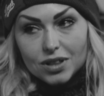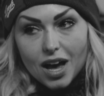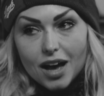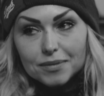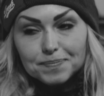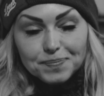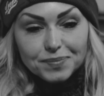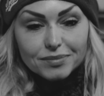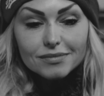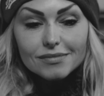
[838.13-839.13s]
that,
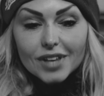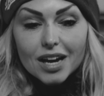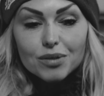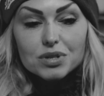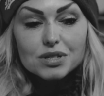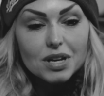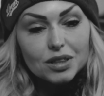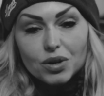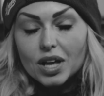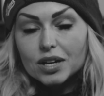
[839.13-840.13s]
and
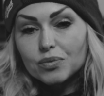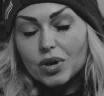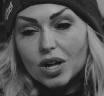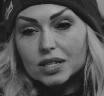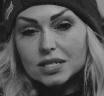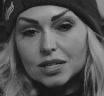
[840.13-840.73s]
they're like, well, it